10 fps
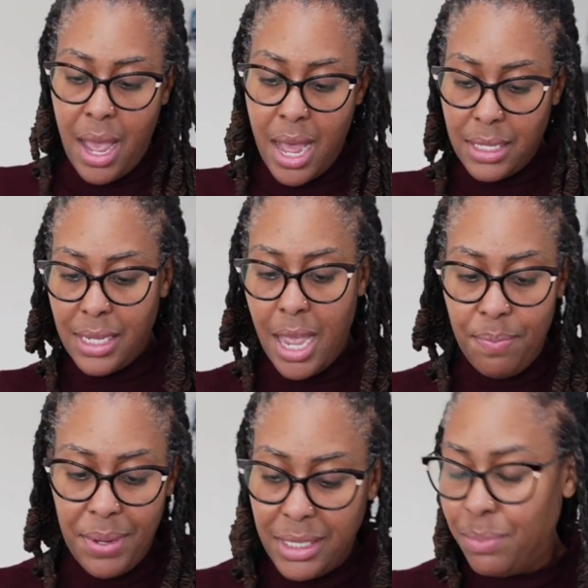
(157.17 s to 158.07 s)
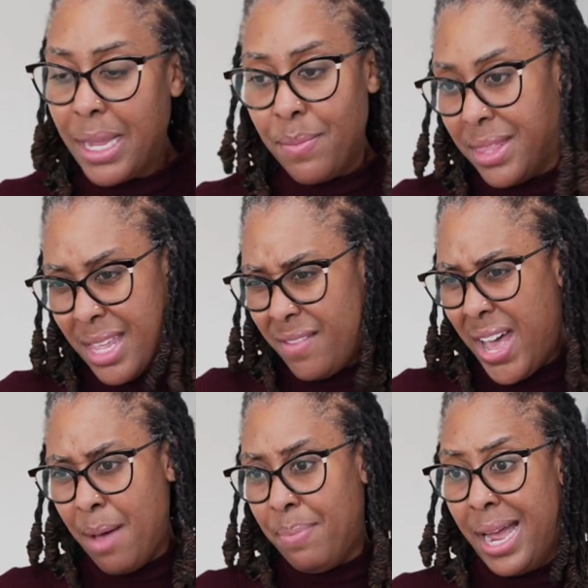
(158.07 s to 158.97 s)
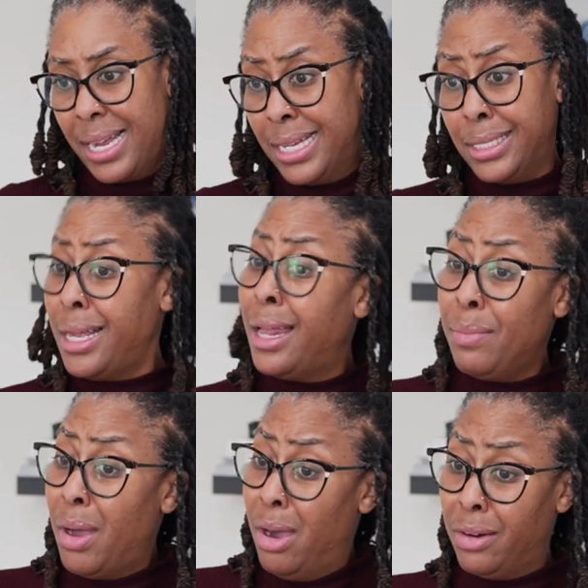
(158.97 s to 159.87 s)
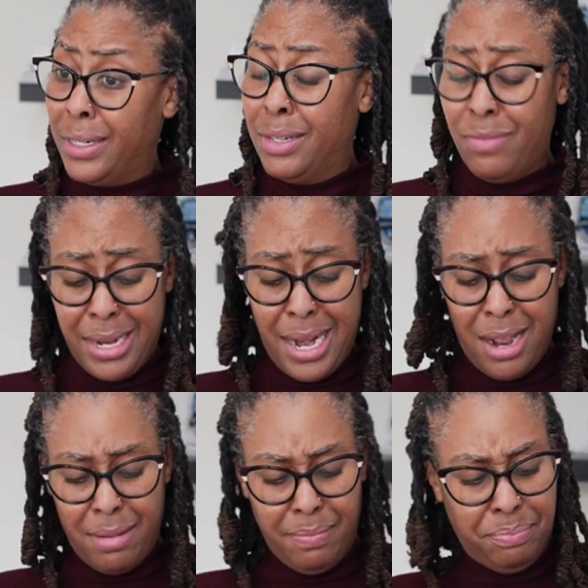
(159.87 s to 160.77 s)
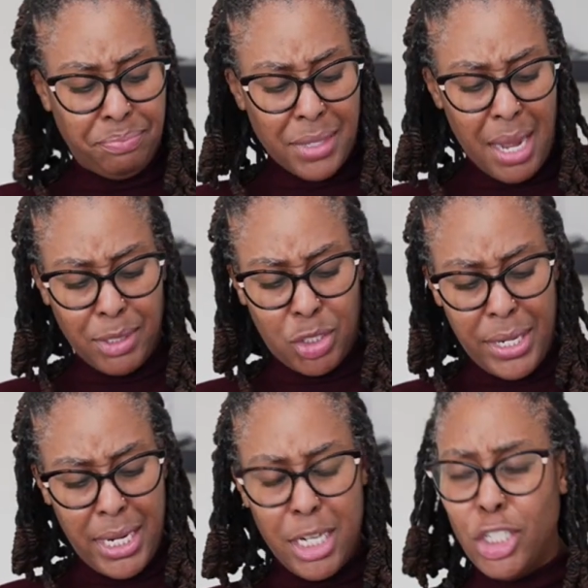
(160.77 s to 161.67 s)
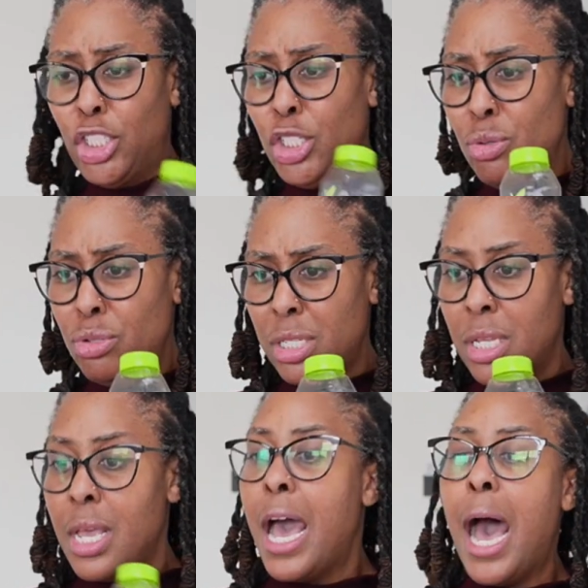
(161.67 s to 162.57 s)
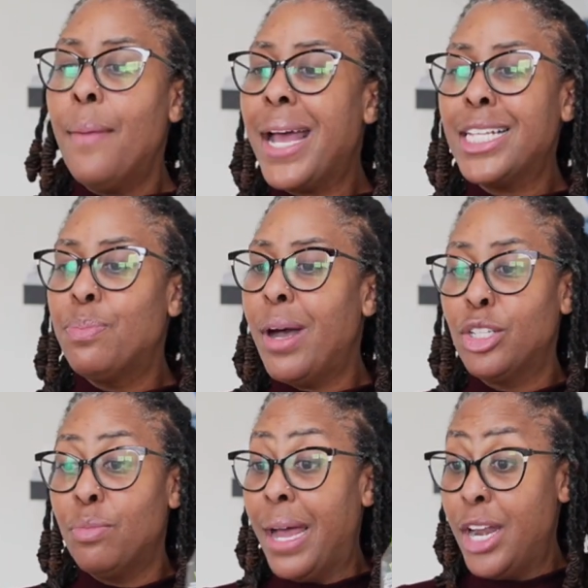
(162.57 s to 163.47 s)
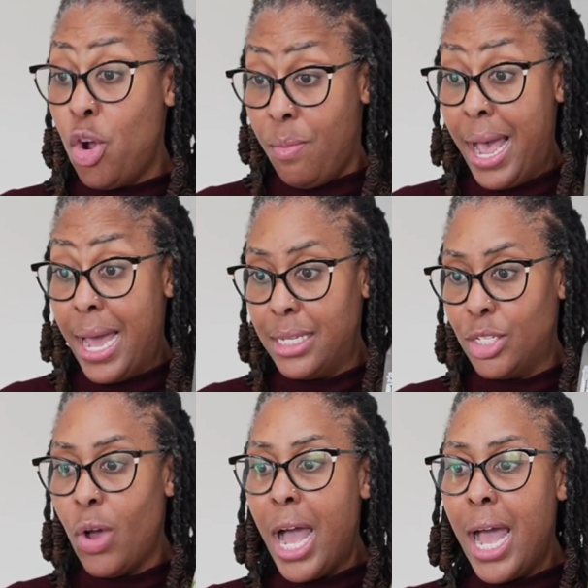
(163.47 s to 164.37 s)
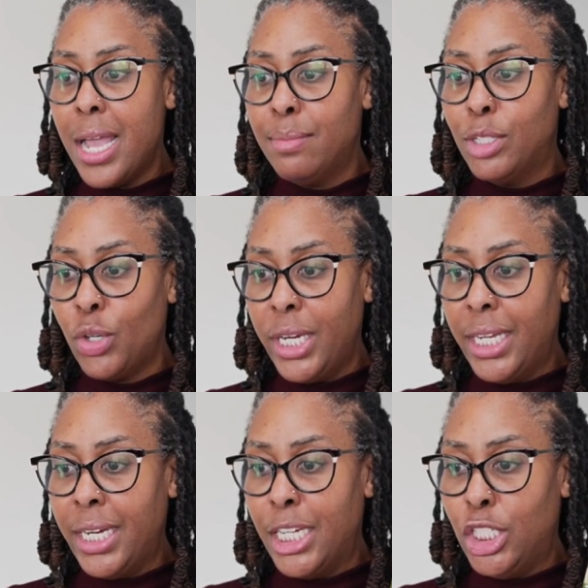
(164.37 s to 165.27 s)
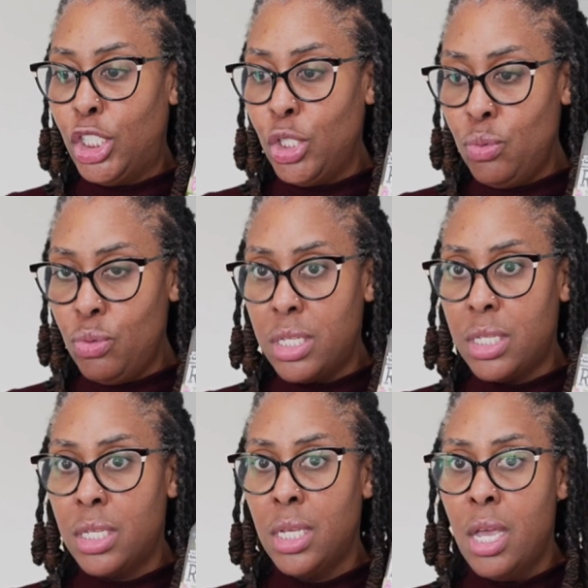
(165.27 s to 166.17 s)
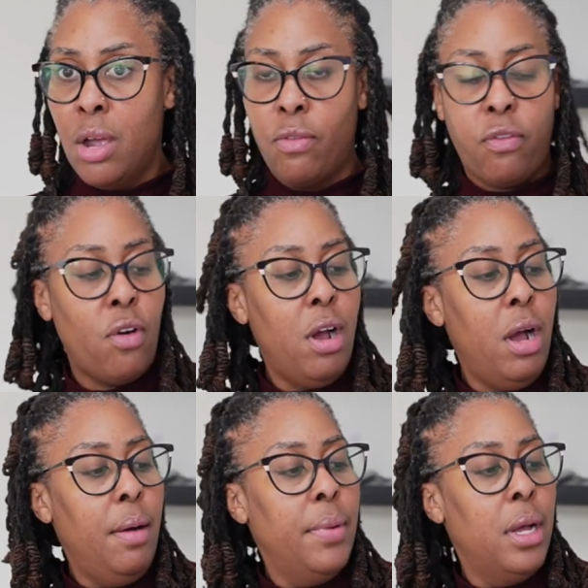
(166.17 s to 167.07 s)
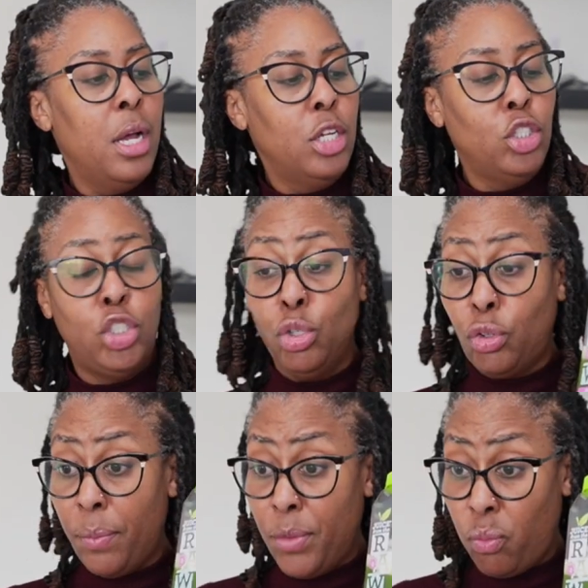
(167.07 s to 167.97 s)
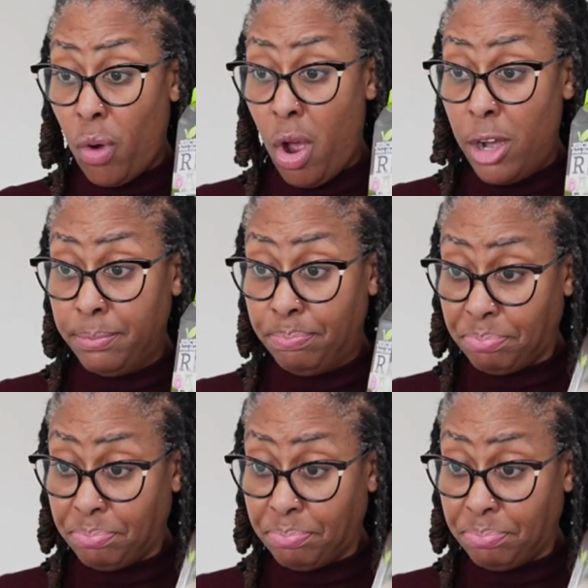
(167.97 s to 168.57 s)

Hot topic is making me think of Hot Pockets. Y'all, I'm hungry. Right now, I'm drinking a juice. I'm not sponsored by nobody. So I am drinking a juice from the Raw.